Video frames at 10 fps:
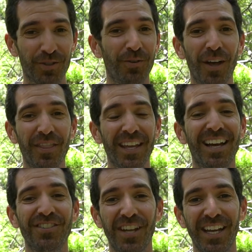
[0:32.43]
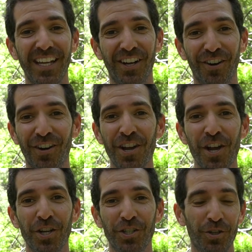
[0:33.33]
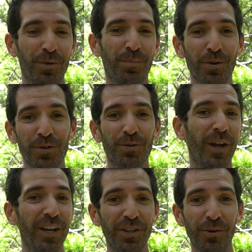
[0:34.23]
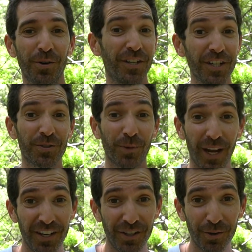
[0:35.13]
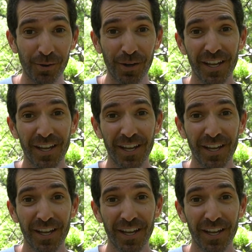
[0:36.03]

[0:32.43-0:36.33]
So nothing I say here should persuade you or dissuade you